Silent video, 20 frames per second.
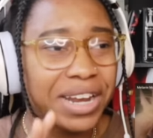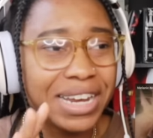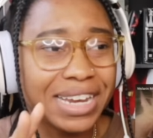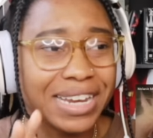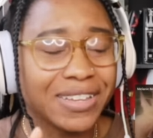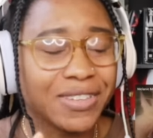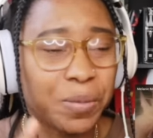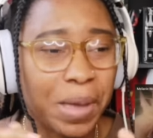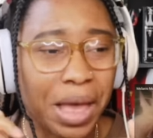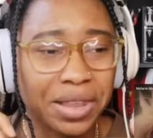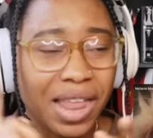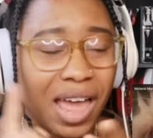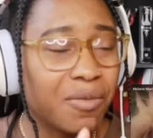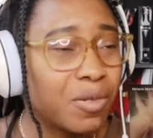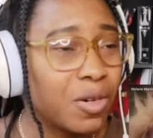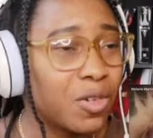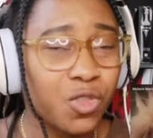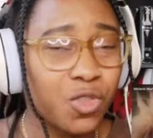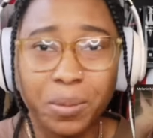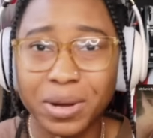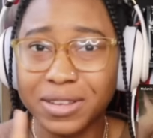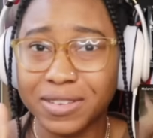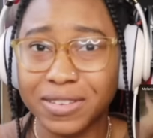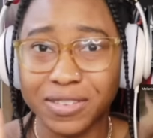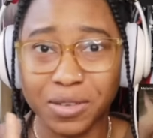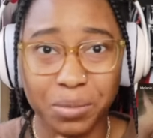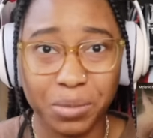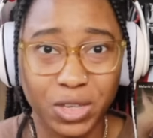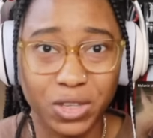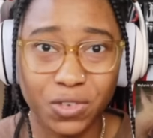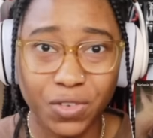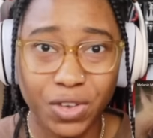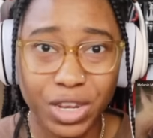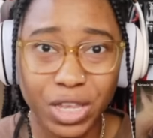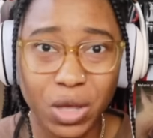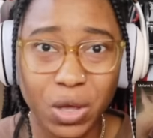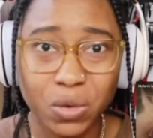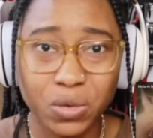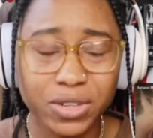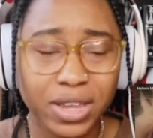About live performances and music
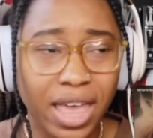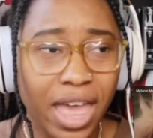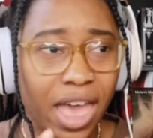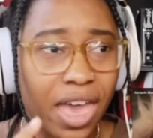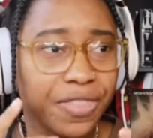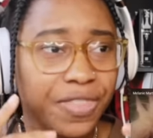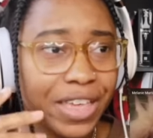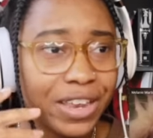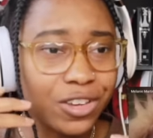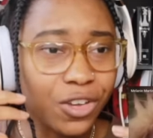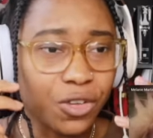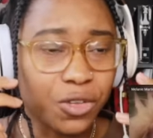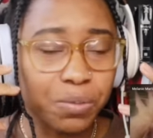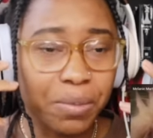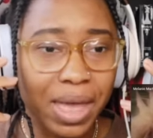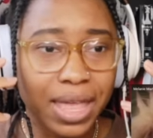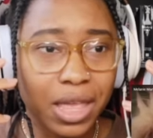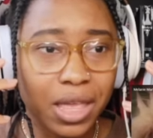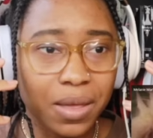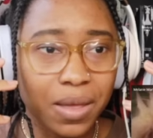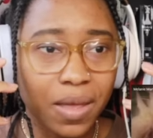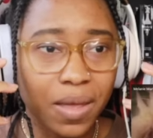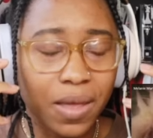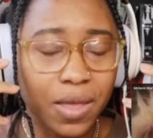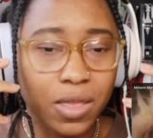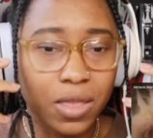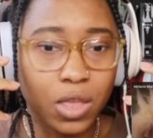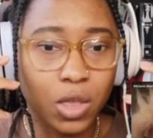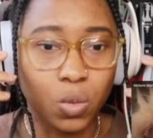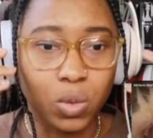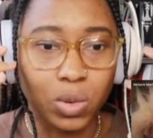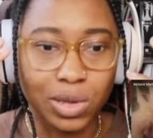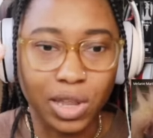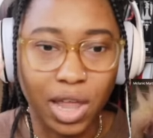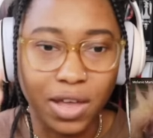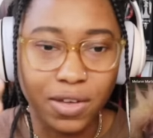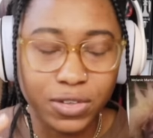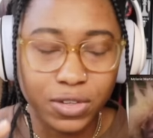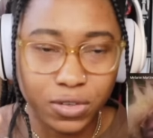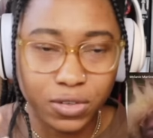videos, they just make you
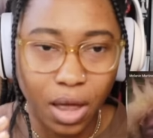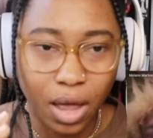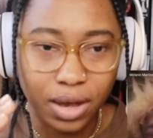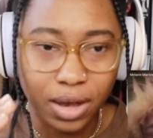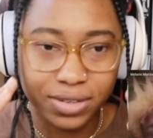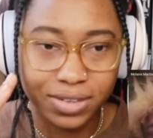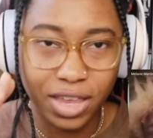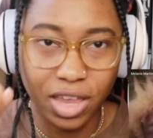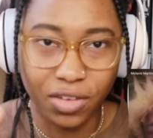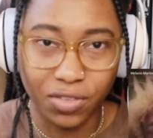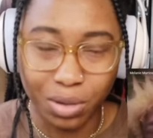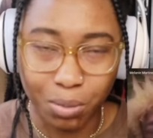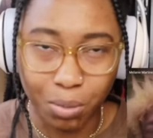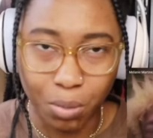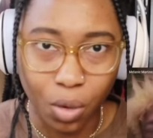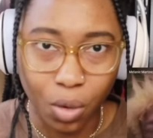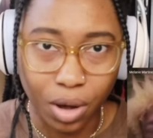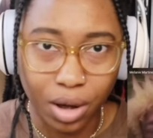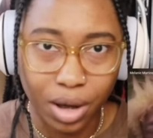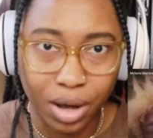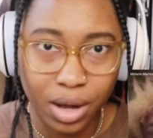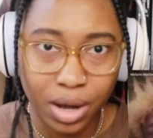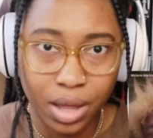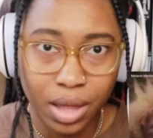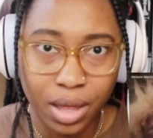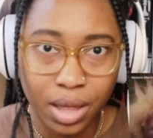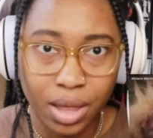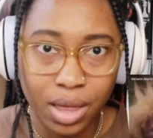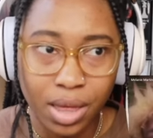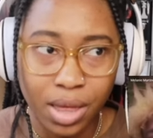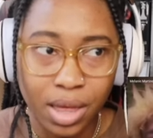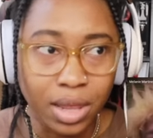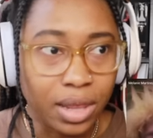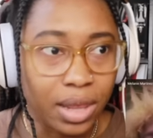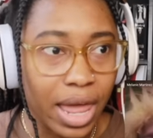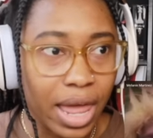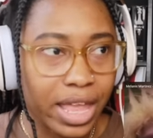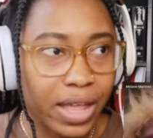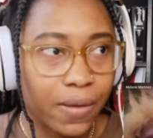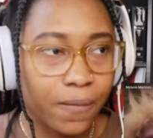love songs even more.
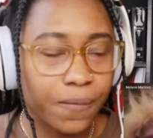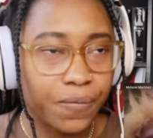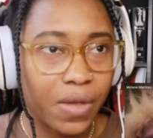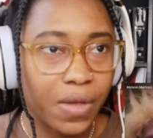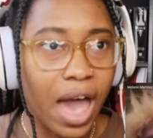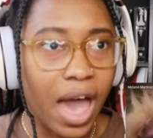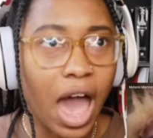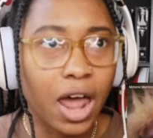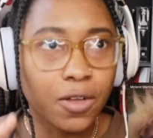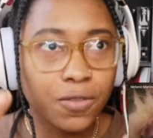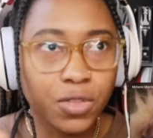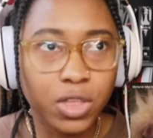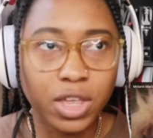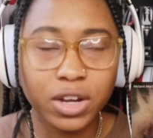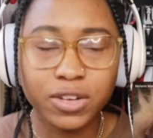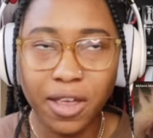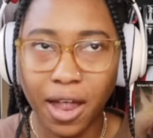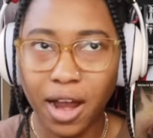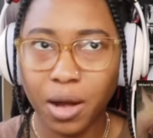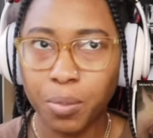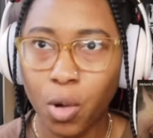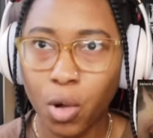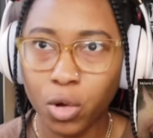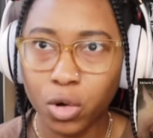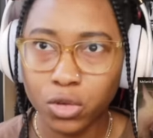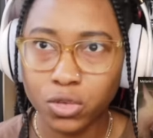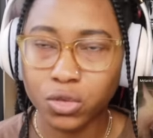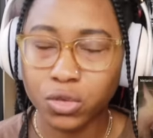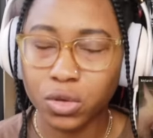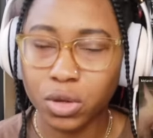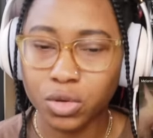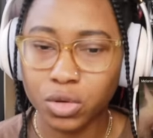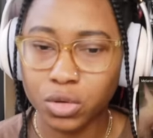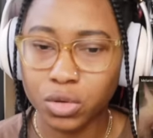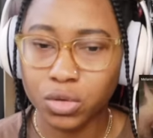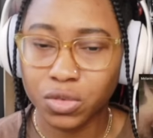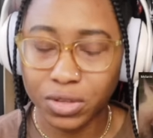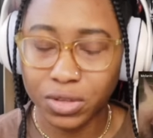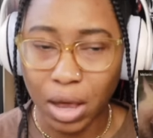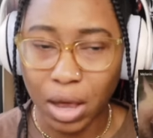Like out of the entire Portals
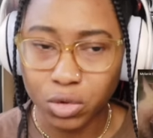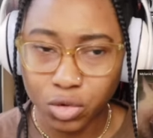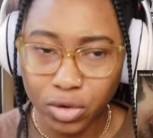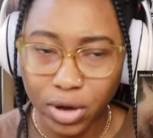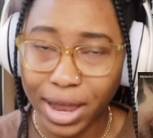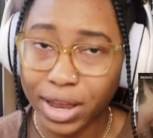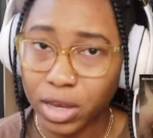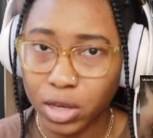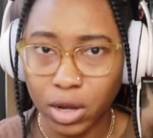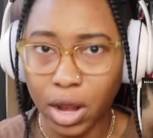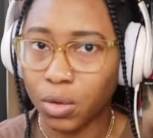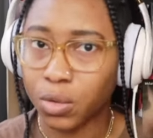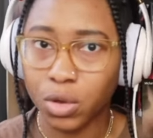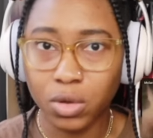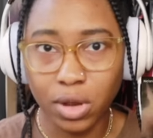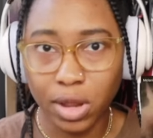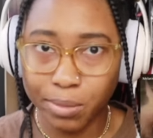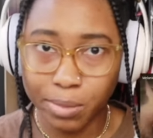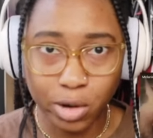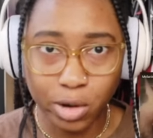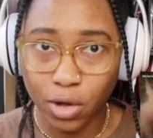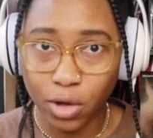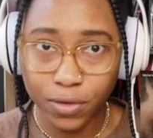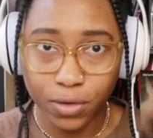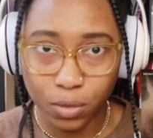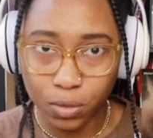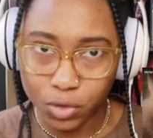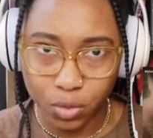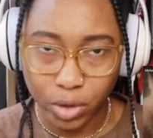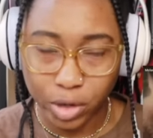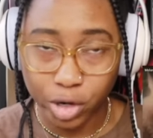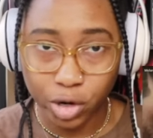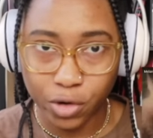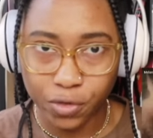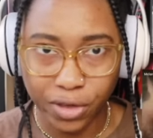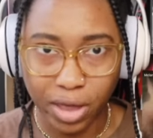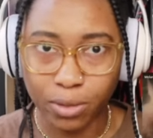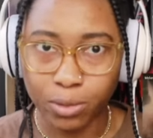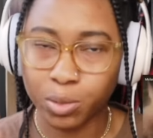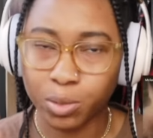soundtrack, you know, you let me know if it was one of your
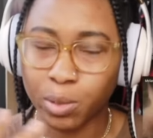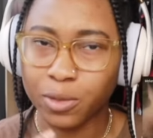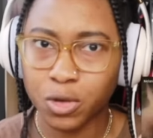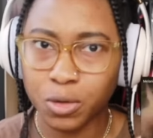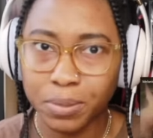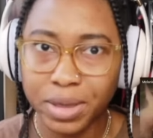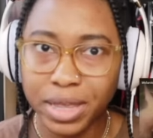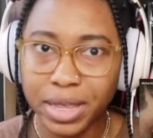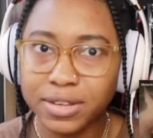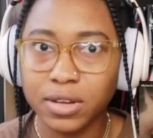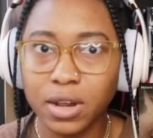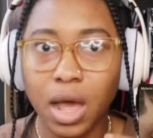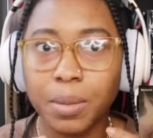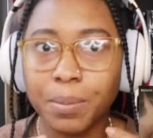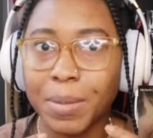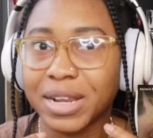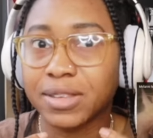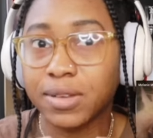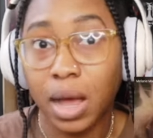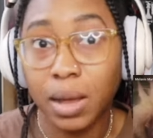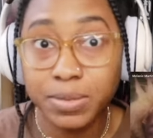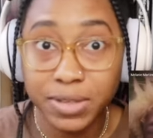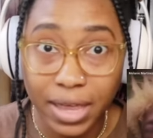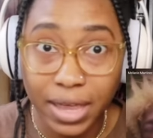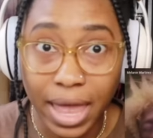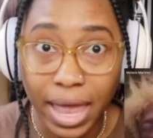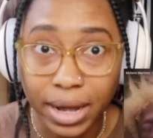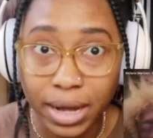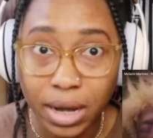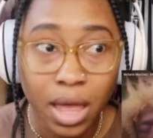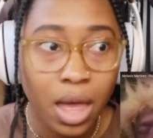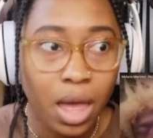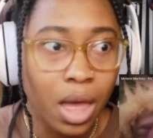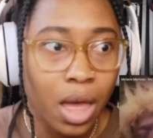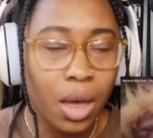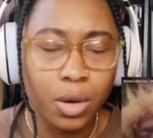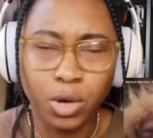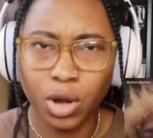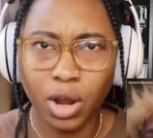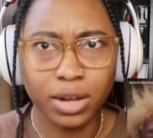faves, but for me it's not my top 10,
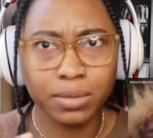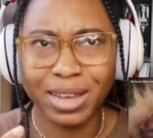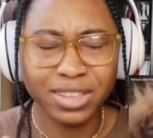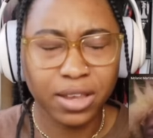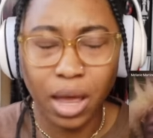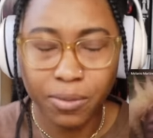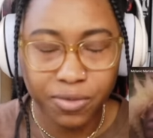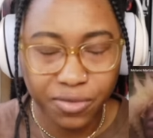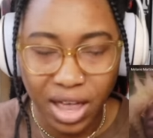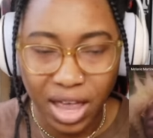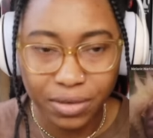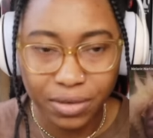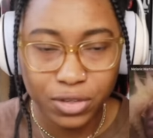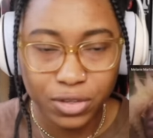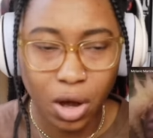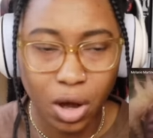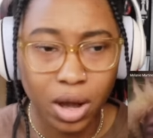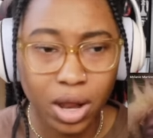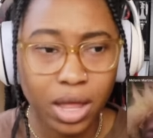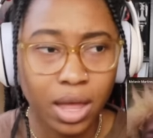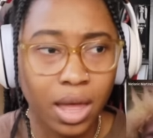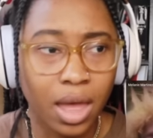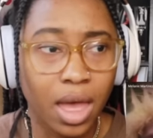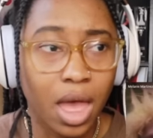not my top 5, sorry.